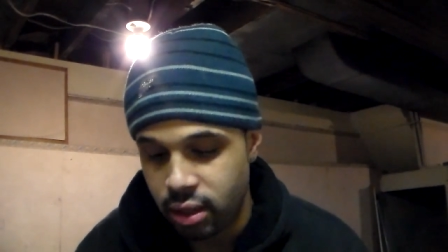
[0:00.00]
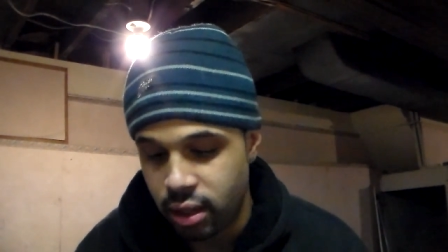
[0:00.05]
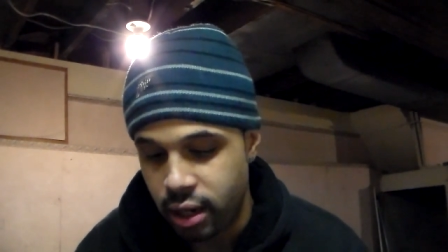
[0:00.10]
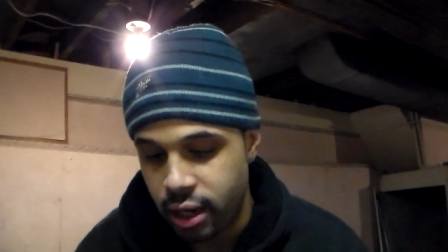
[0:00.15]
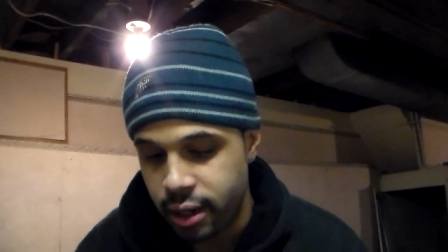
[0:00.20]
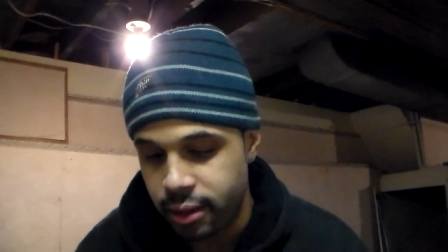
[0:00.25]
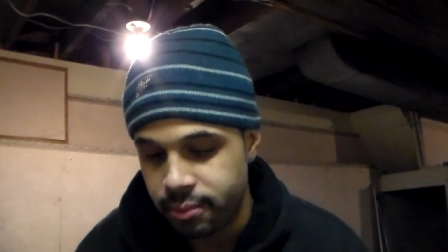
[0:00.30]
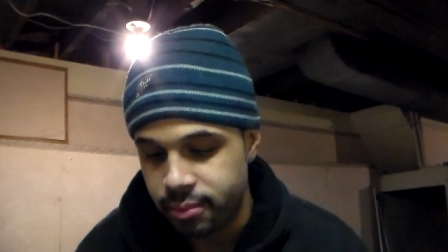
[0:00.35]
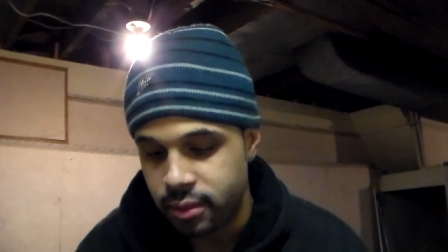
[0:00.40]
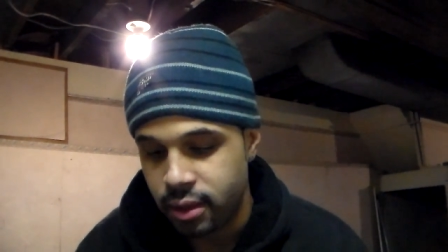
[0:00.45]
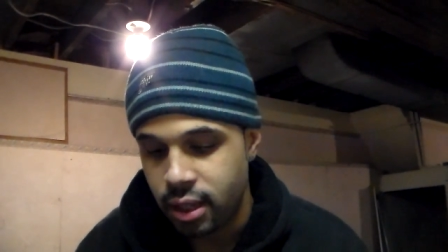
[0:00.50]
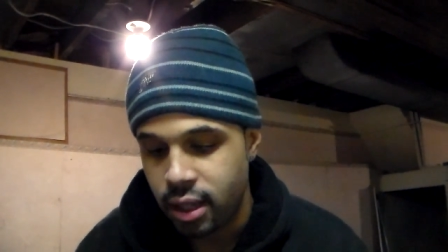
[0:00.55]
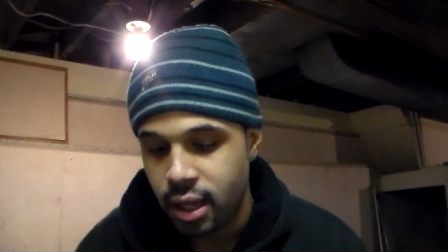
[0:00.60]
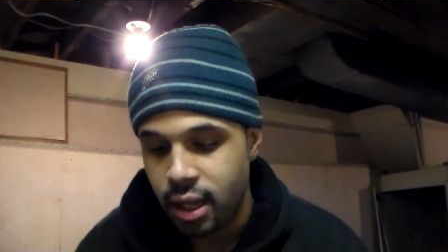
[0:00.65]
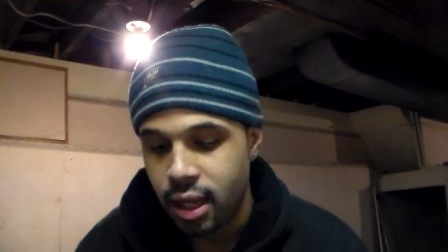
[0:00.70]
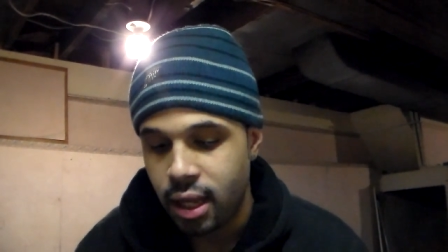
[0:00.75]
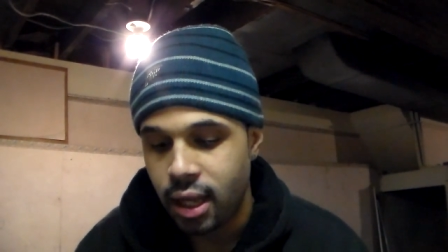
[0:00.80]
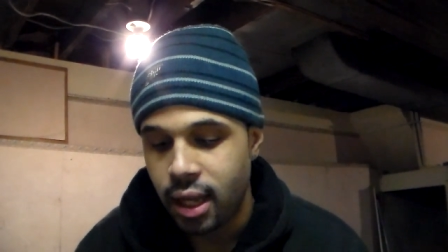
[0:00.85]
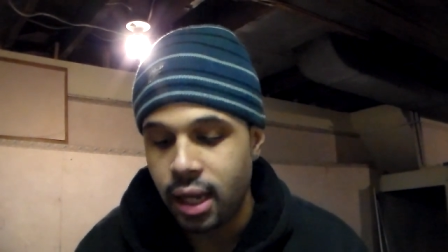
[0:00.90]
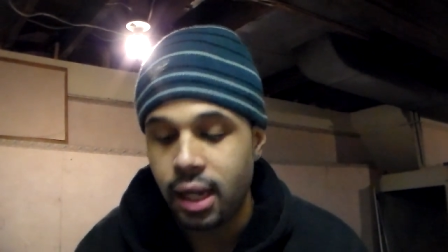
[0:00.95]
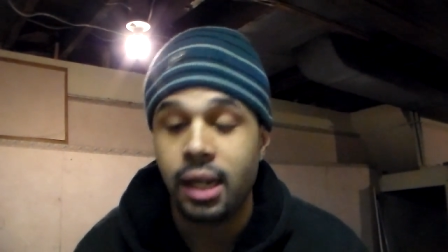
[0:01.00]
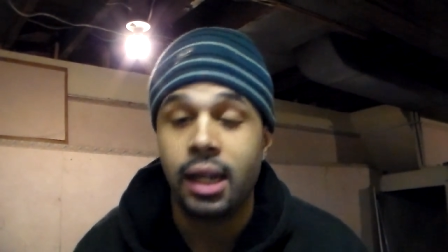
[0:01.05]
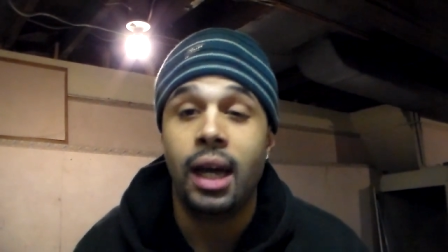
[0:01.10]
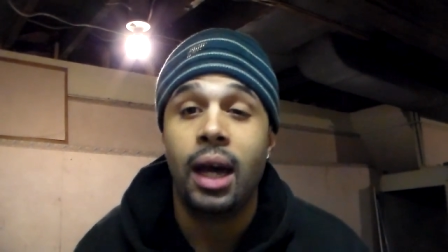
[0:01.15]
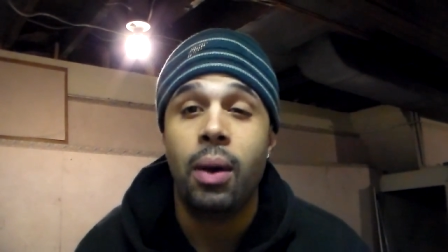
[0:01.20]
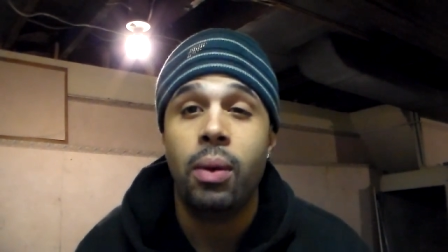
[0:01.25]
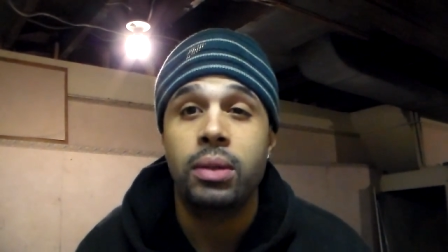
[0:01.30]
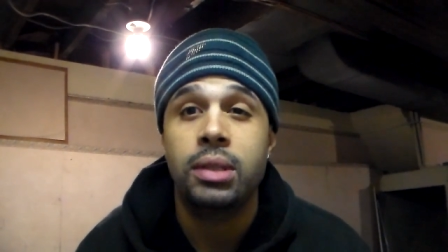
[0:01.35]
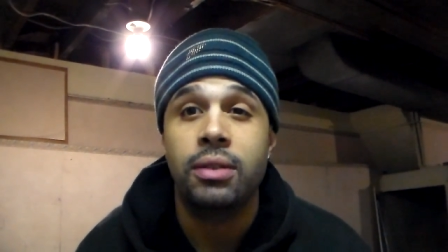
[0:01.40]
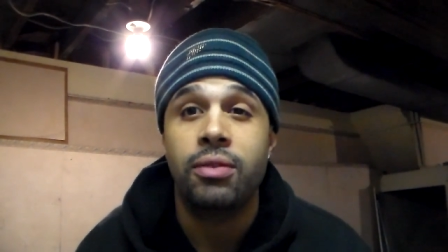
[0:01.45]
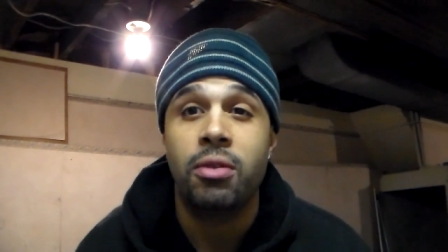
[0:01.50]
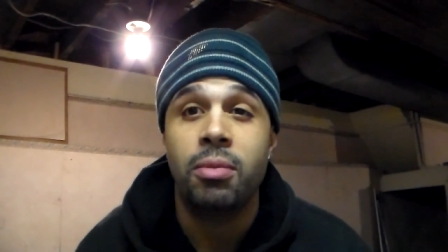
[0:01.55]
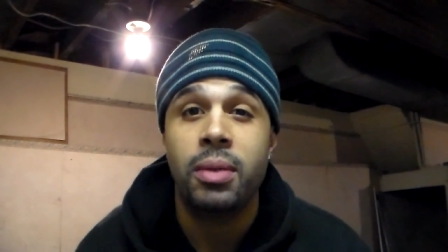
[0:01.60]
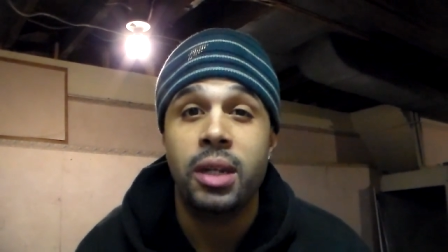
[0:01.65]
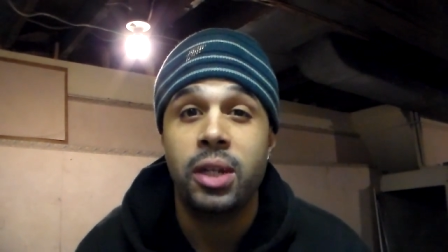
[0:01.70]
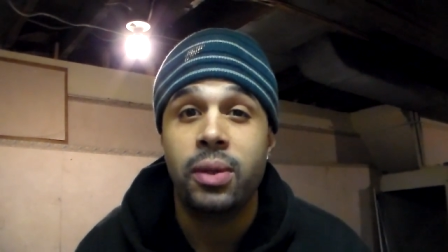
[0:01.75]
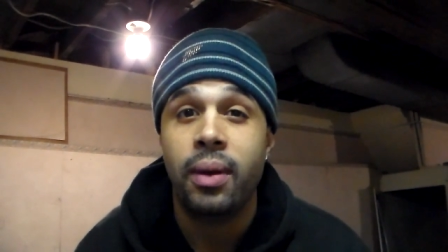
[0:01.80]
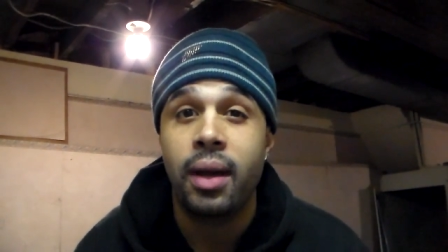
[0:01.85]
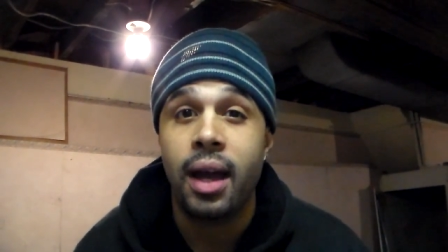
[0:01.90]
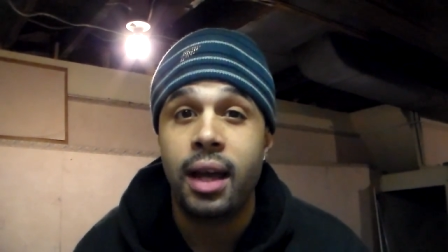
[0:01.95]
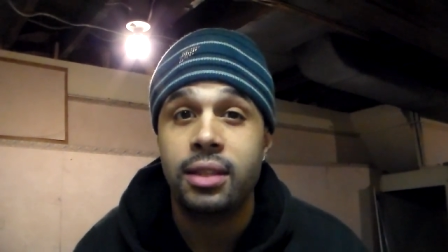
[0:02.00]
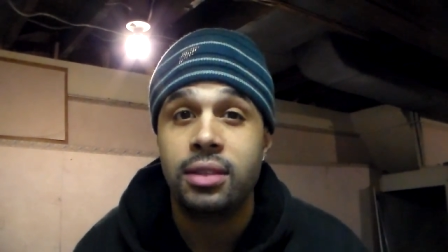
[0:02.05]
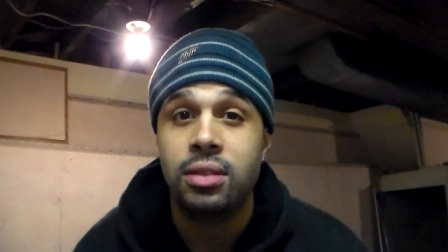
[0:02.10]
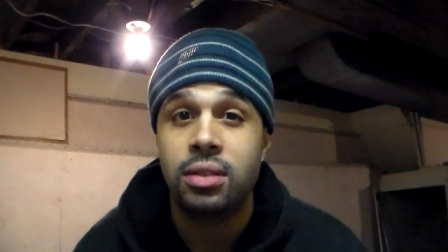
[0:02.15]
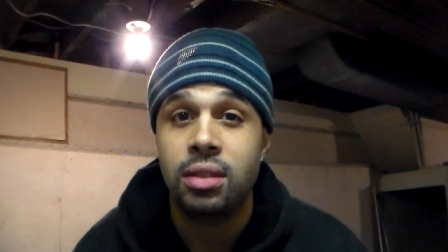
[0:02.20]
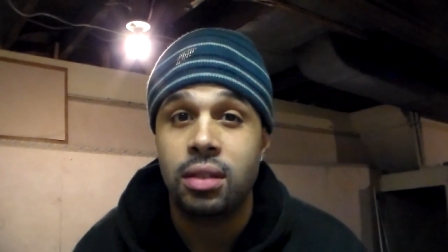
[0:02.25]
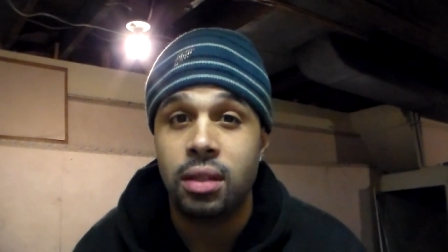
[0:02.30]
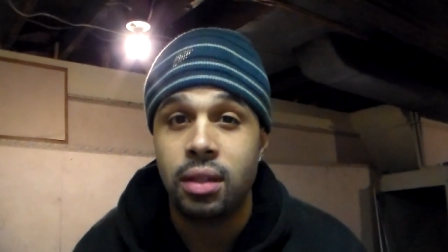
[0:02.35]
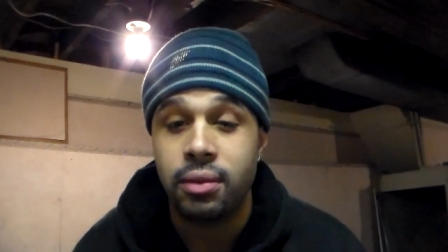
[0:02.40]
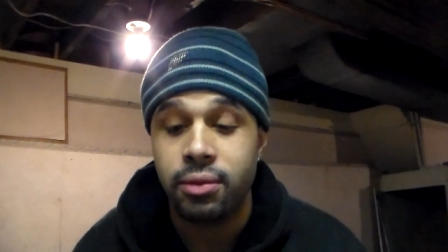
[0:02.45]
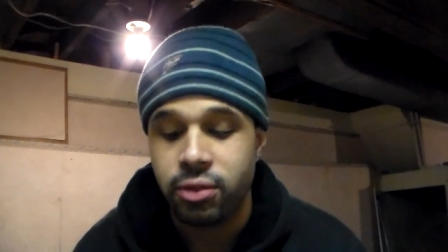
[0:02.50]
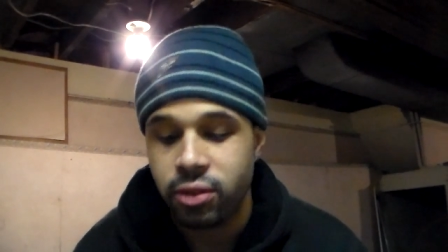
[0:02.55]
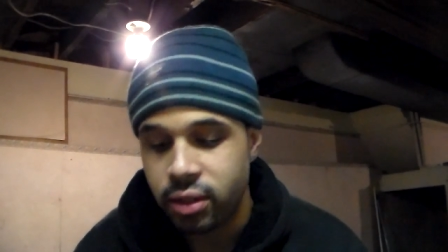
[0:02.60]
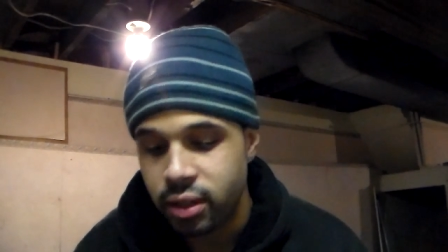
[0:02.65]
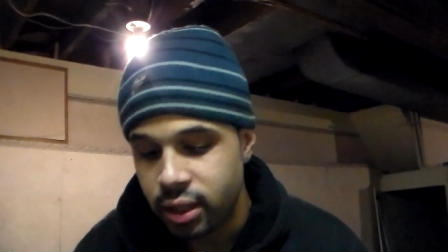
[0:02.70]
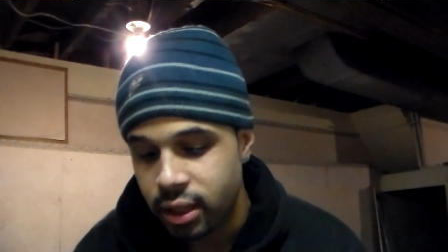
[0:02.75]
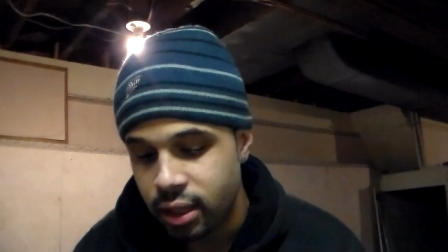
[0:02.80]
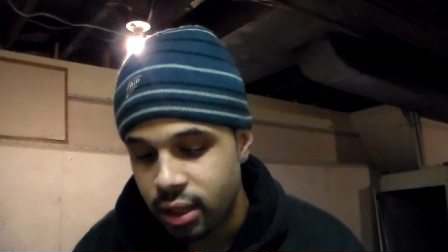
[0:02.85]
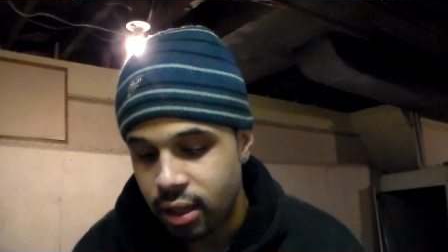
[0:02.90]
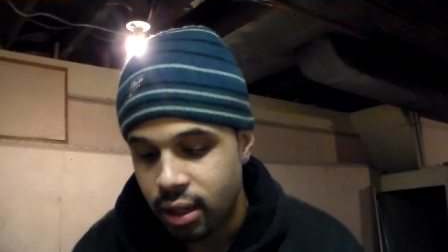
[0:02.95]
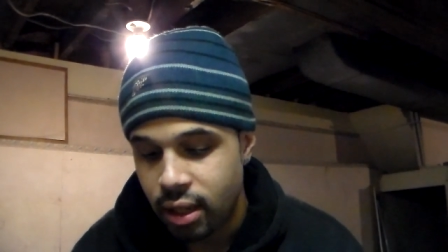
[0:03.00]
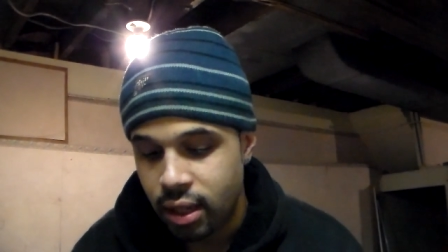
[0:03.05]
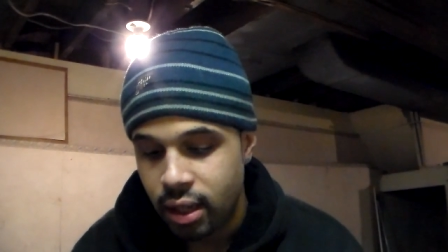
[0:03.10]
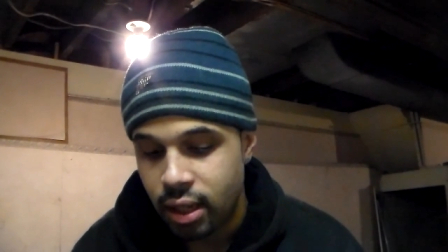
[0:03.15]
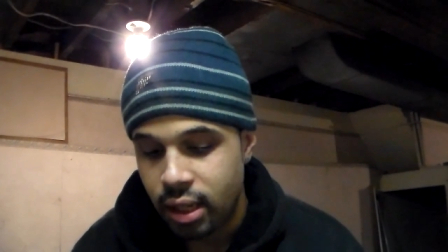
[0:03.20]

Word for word: Alright, eight hours of amino acid delivery